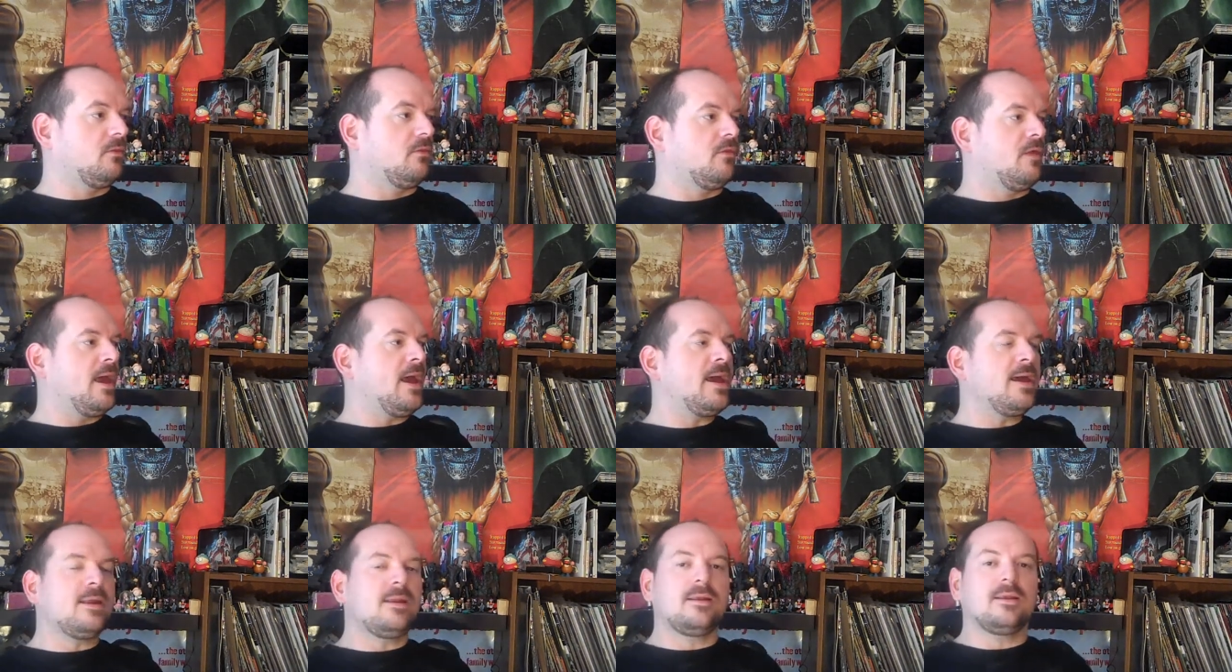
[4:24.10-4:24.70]

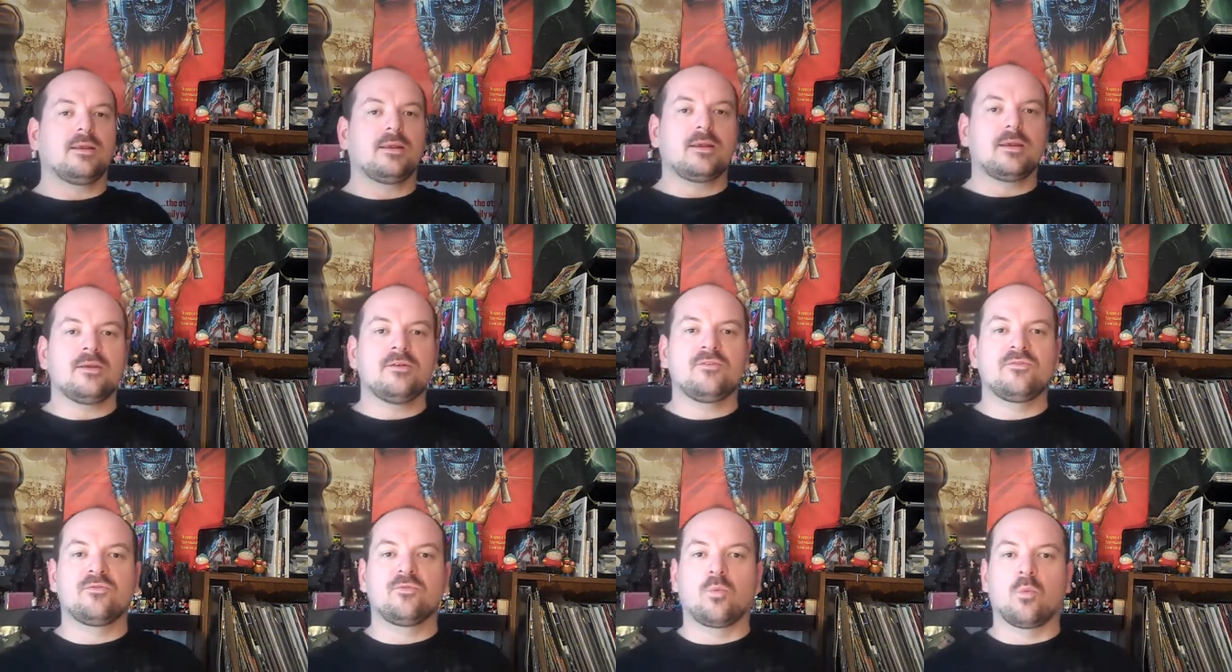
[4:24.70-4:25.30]
That
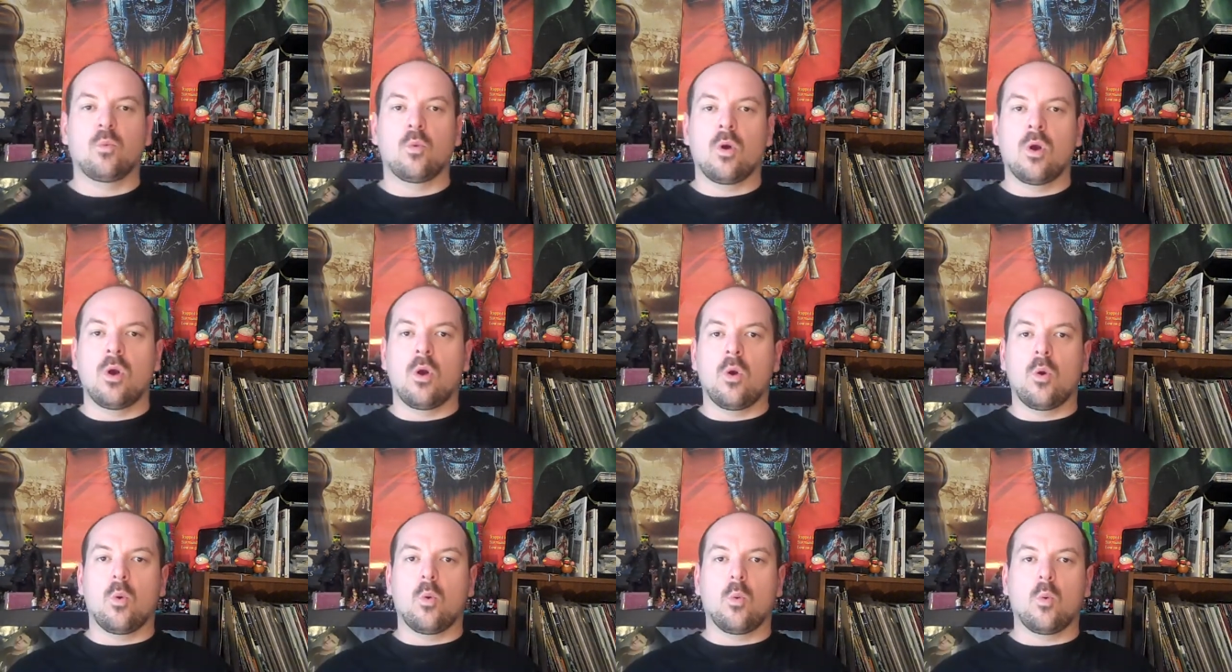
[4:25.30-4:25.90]
is
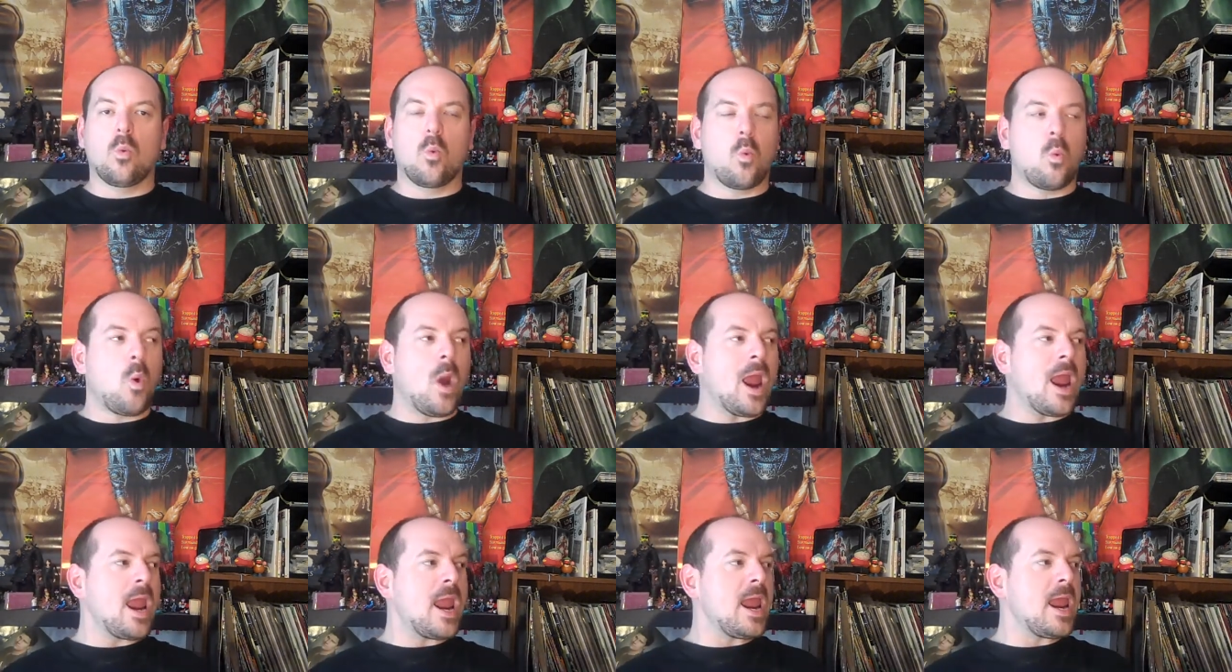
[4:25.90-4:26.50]

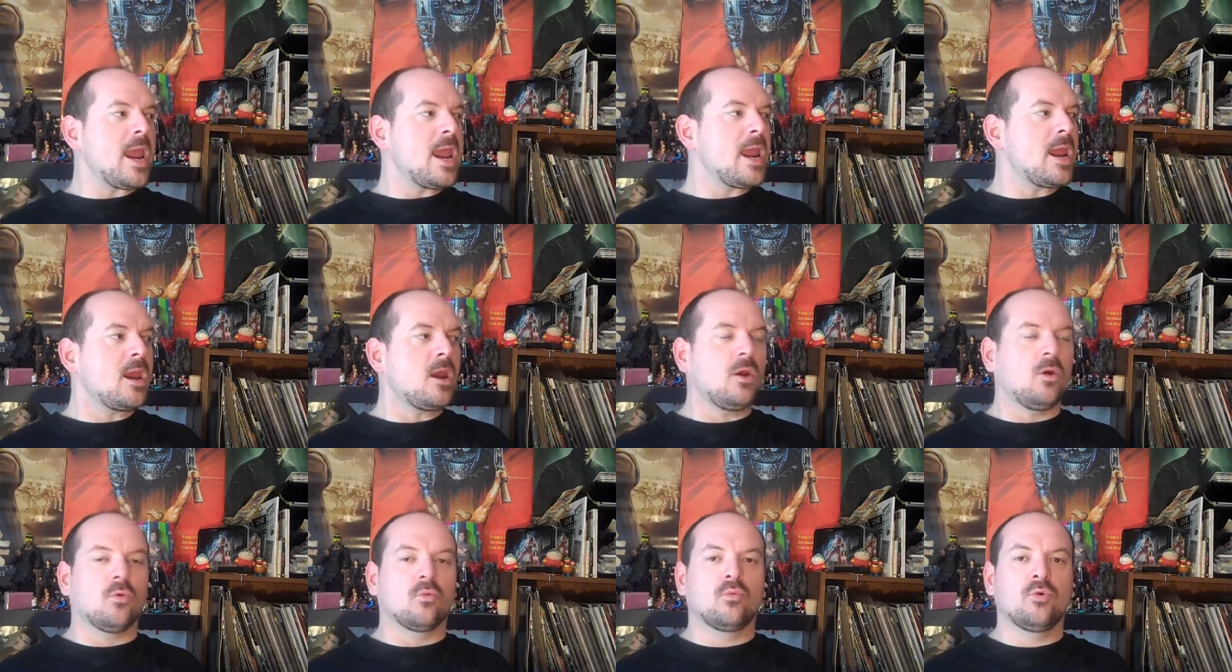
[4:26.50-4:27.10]
way
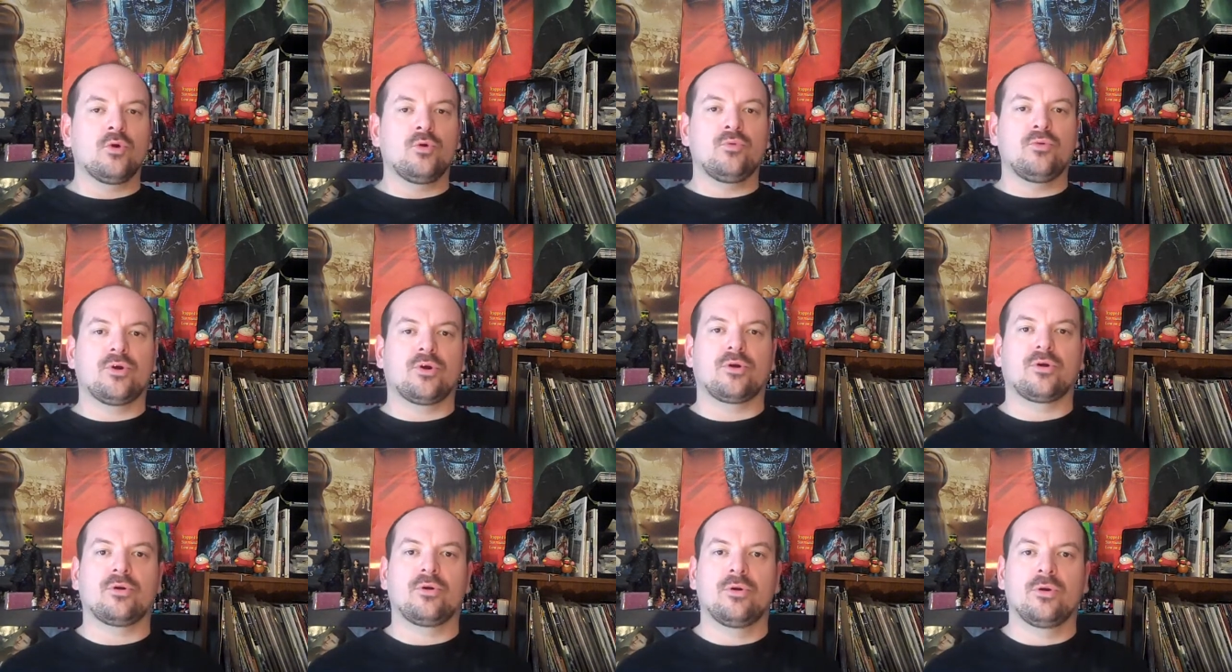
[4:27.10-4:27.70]

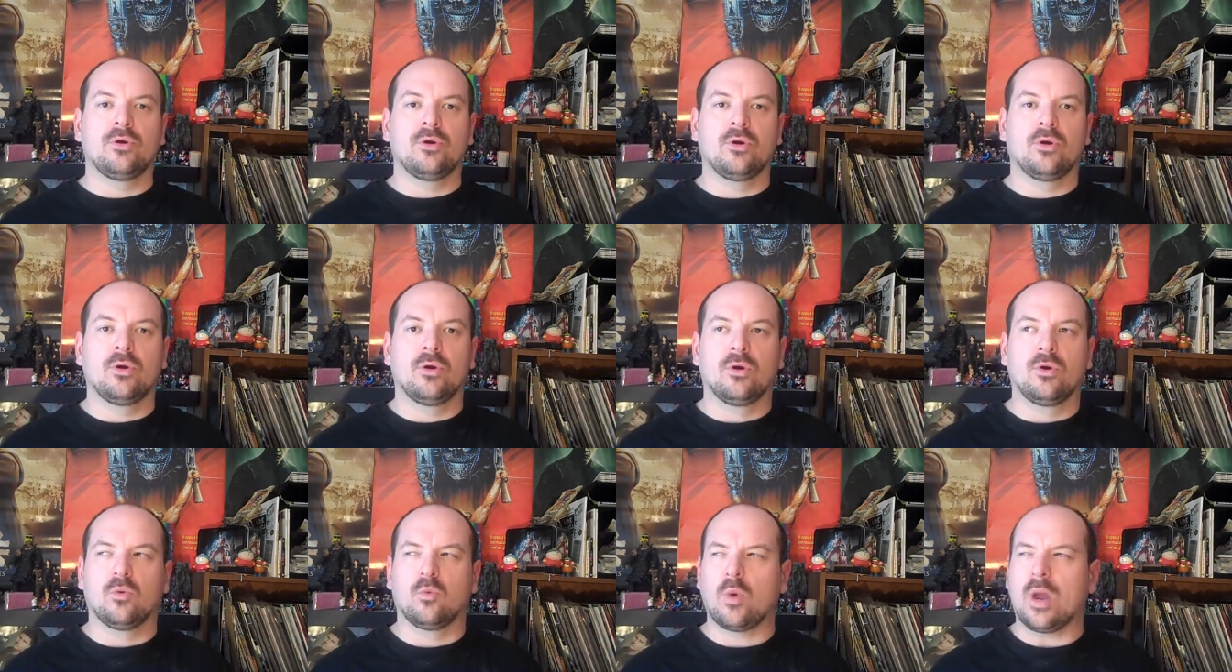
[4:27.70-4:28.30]
ruder,
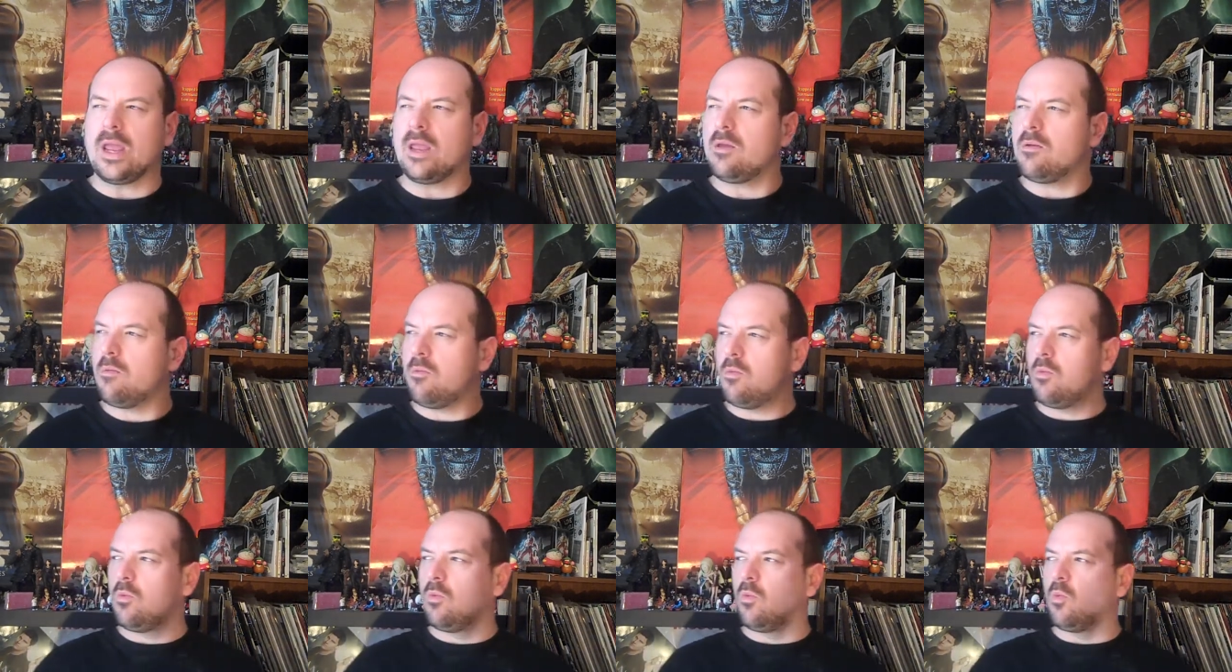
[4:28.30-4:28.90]
way,
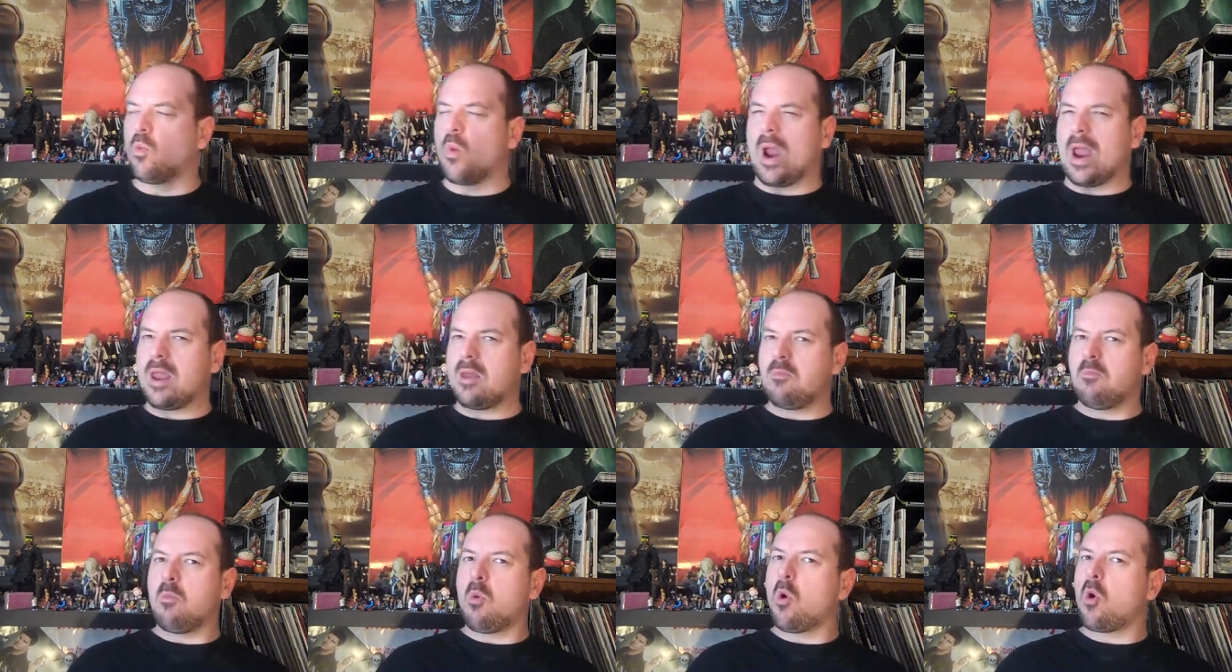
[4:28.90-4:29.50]

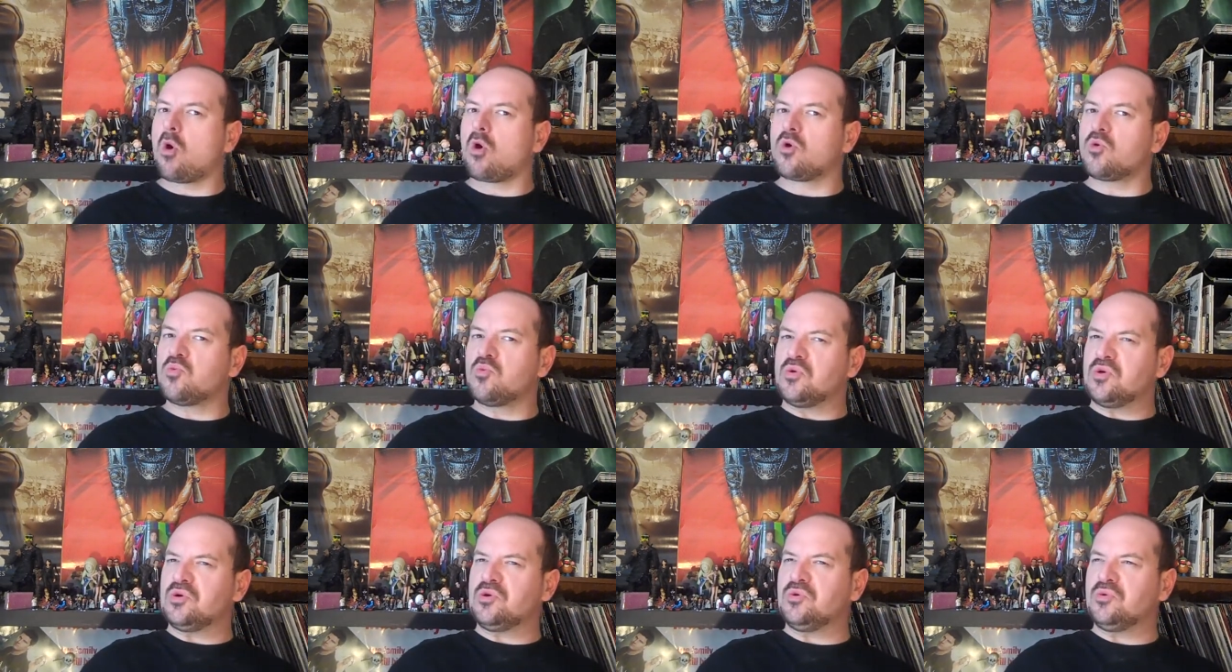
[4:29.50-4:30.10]
way more
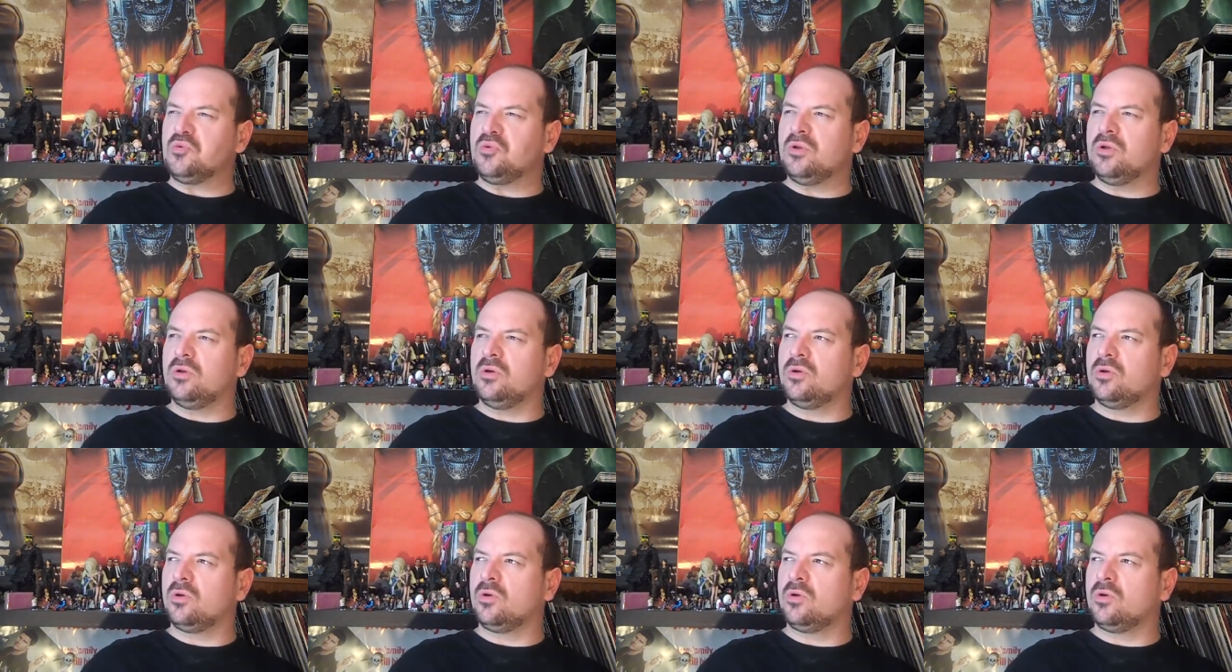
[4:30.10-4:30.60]
rude,